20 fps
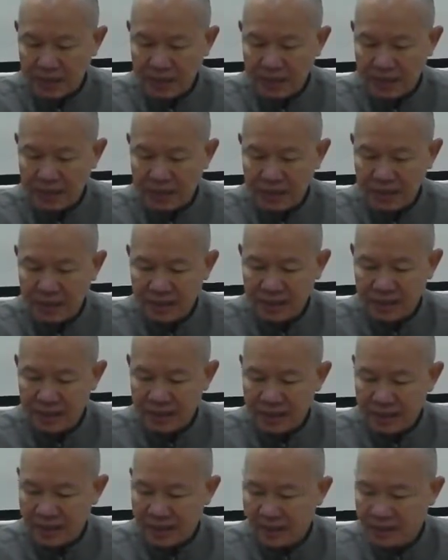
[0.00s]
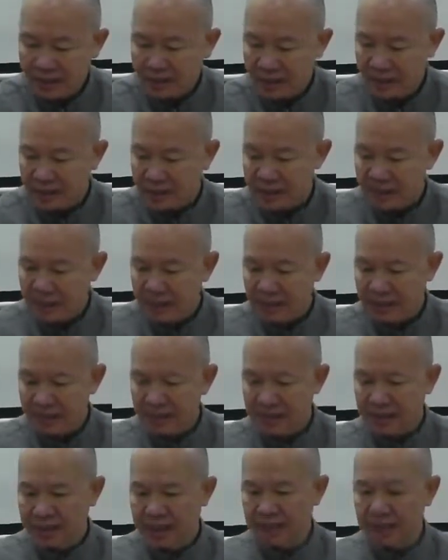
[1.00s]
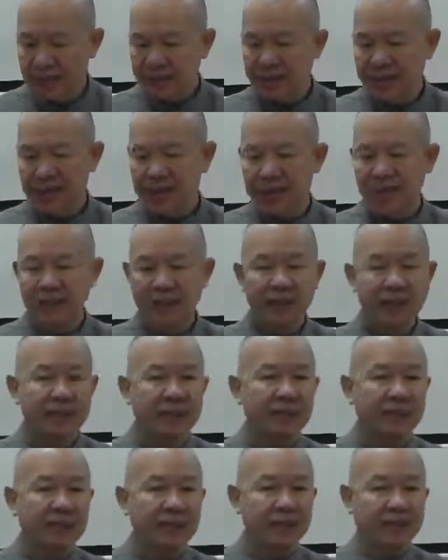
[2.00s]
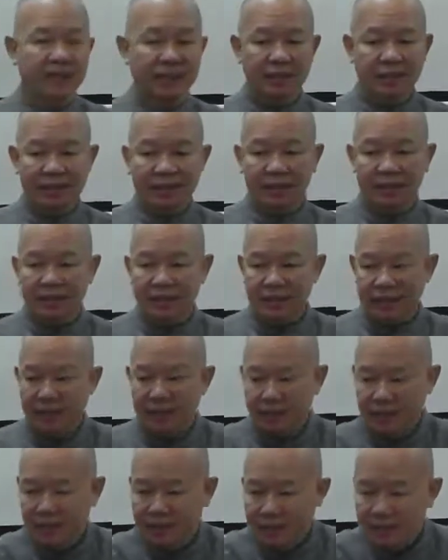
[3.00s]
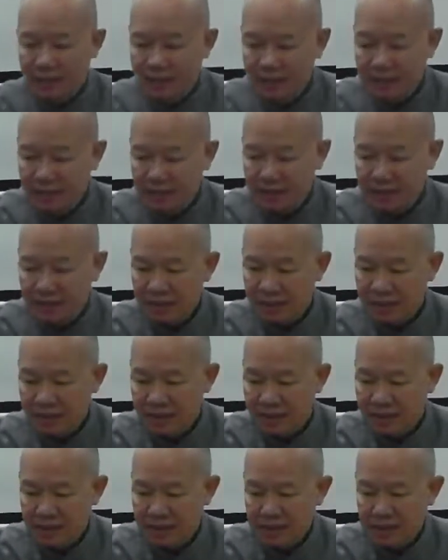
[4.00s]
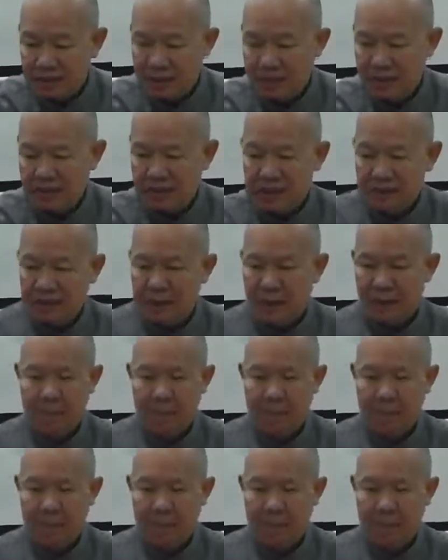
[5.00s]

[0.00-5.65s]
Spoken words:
(no one is talking)